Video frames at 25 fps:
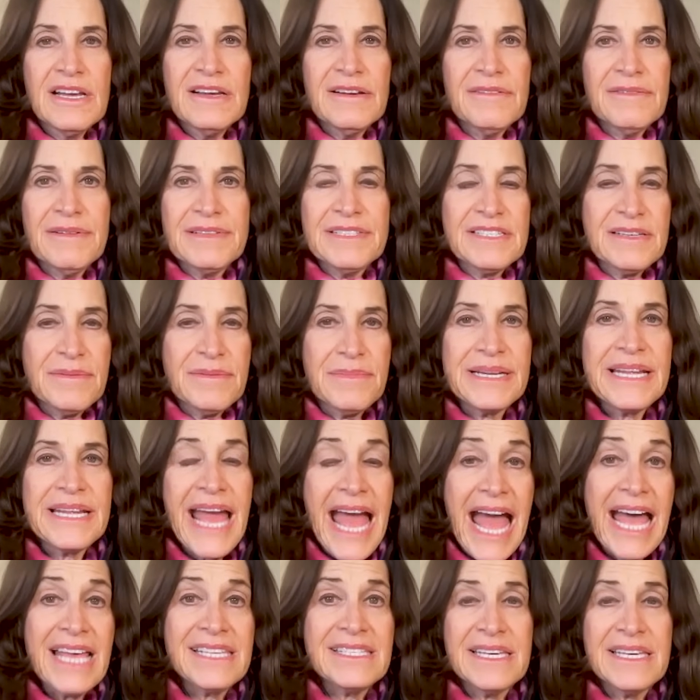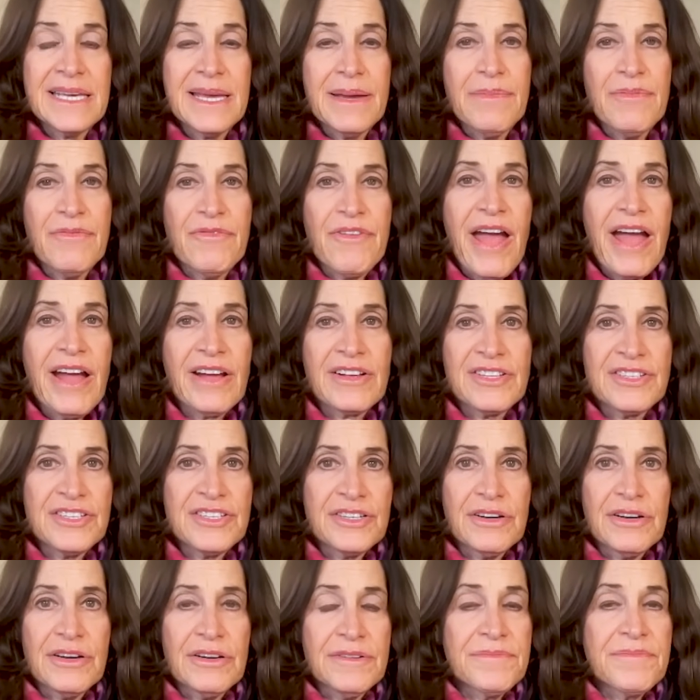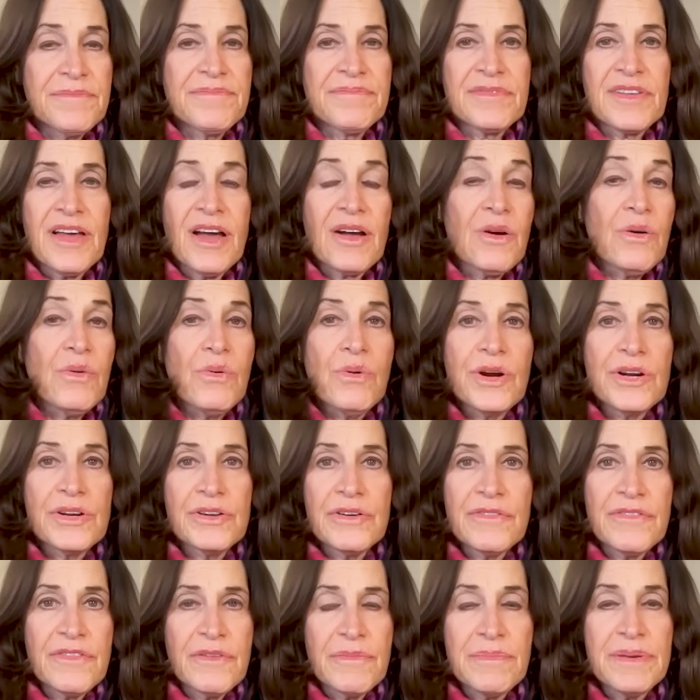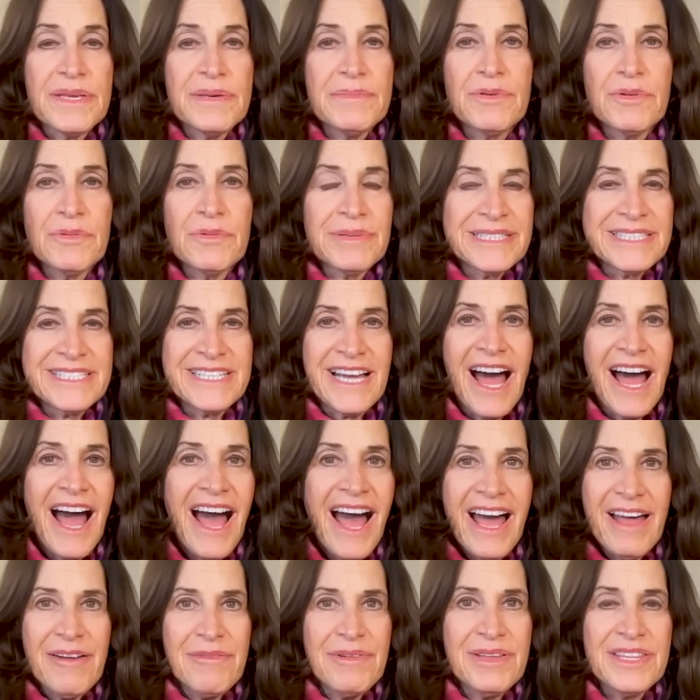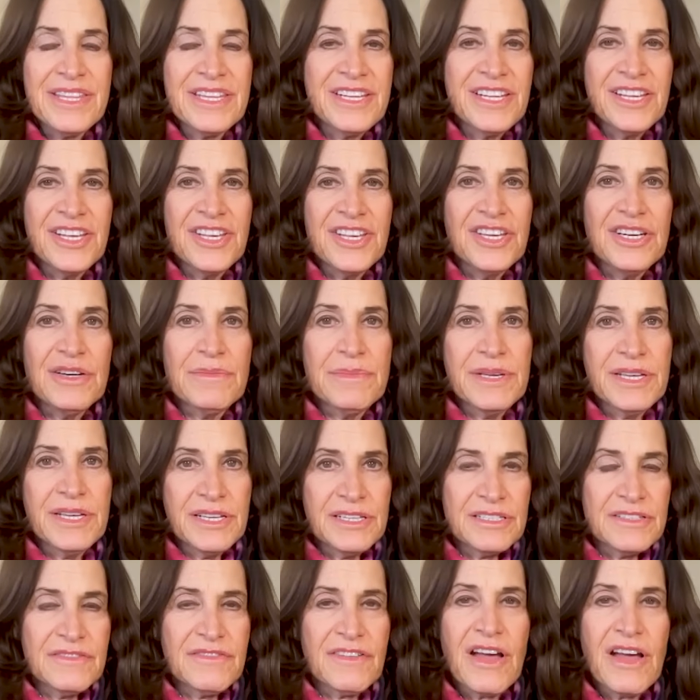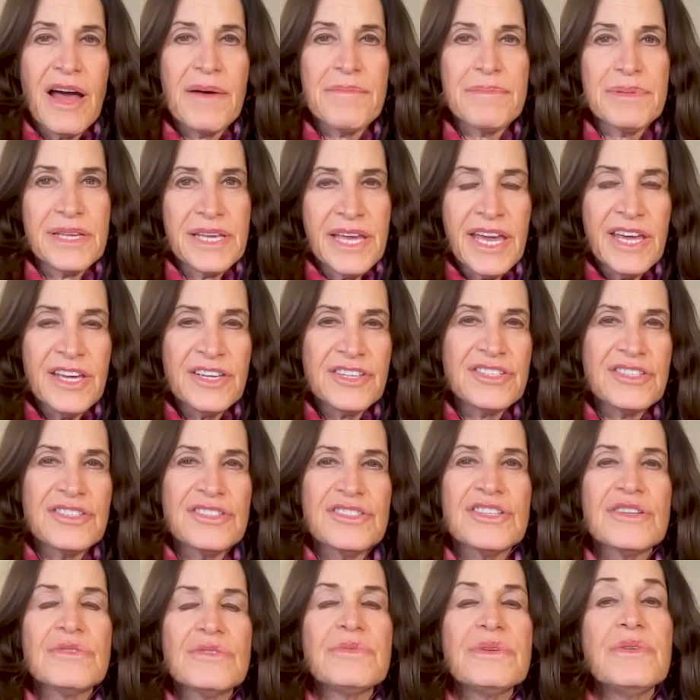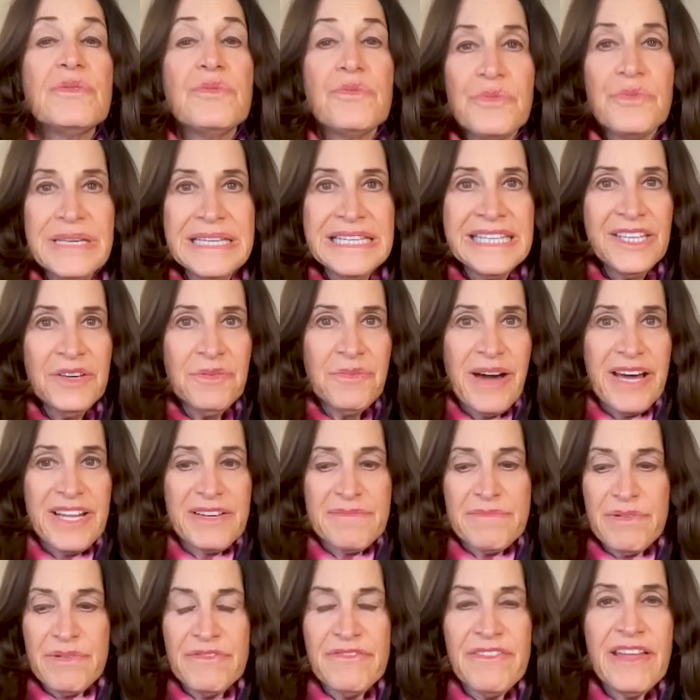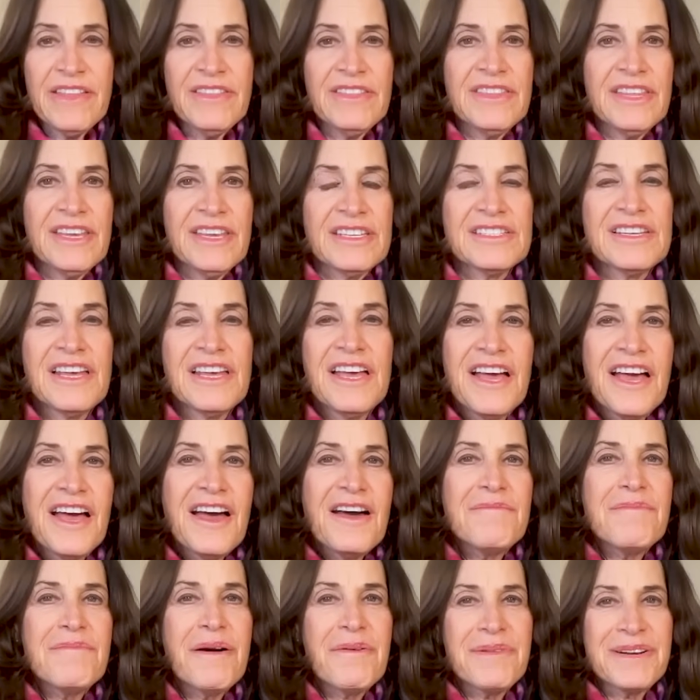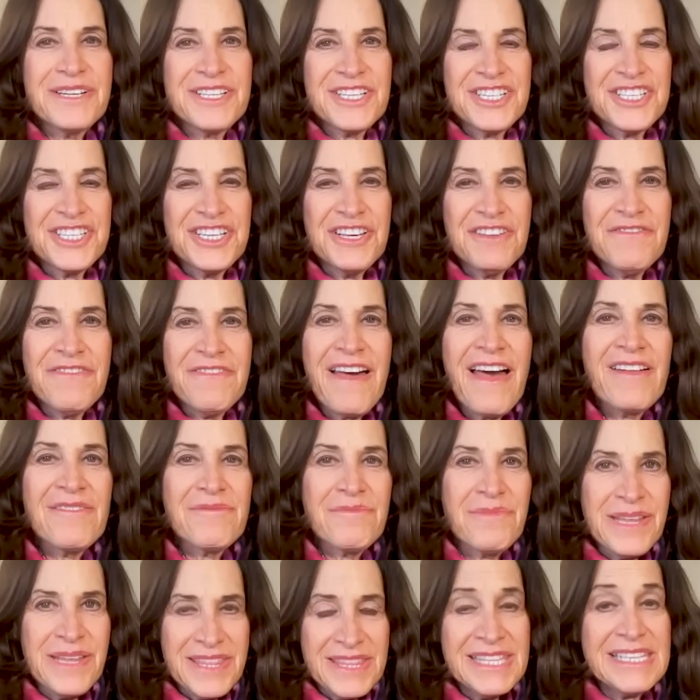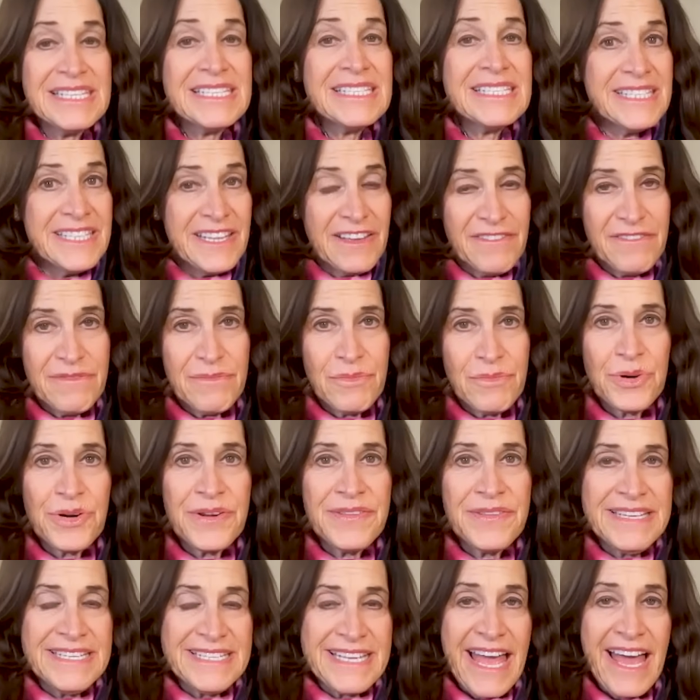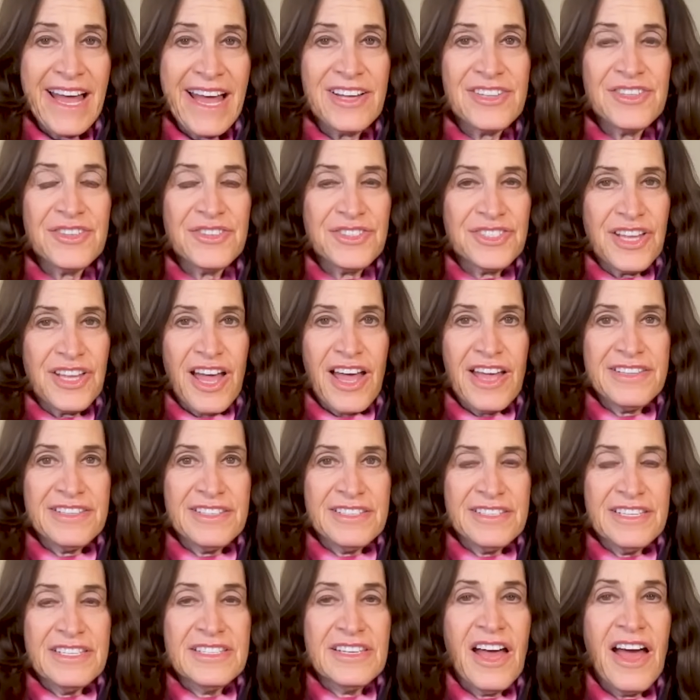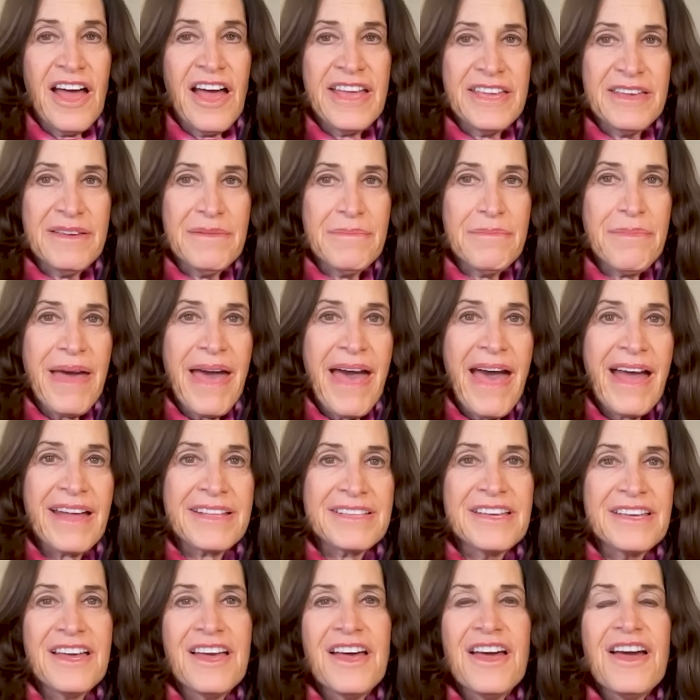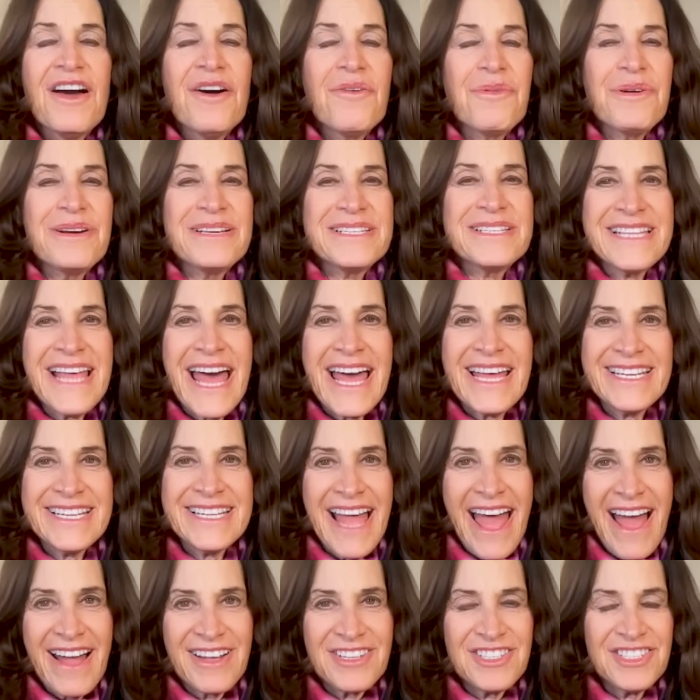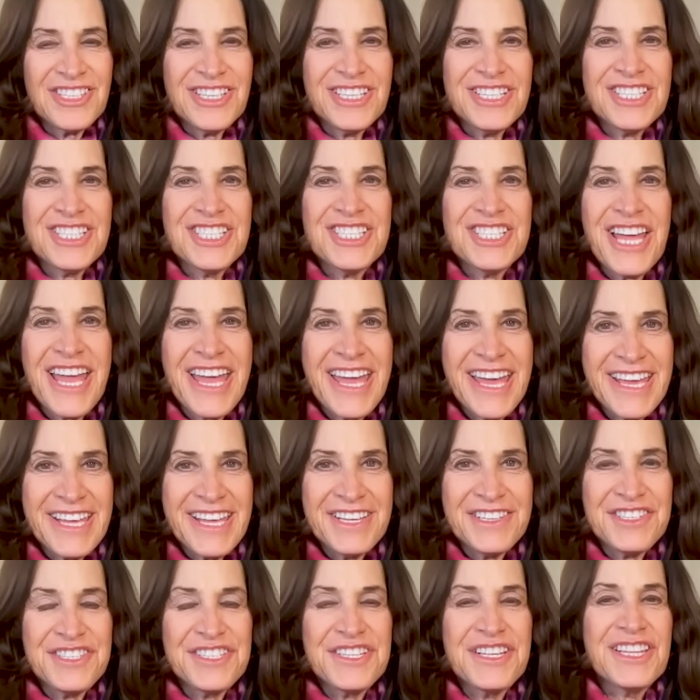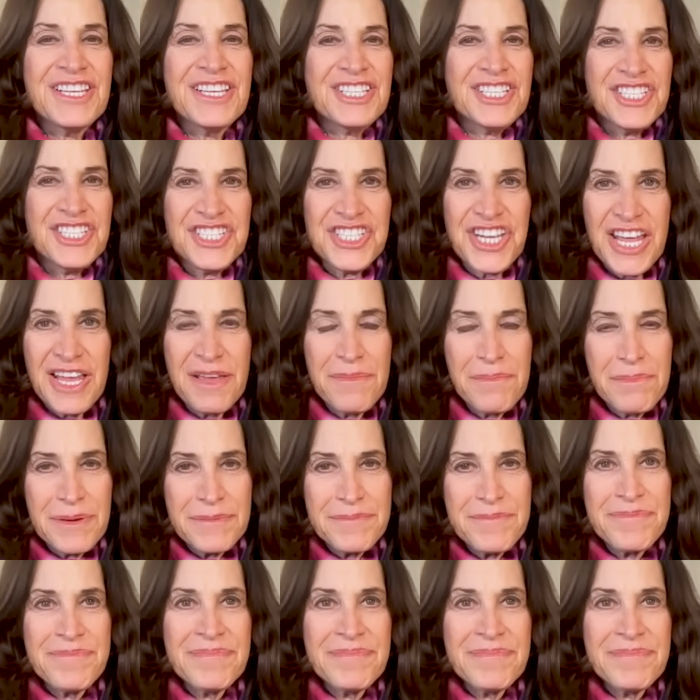when somebody has a hip fracture, a quarter of the people will die within a year because of complications. So we really want to prevent this. But what she found with this lift more and these exercises, these high impact, was that it actually changed the shape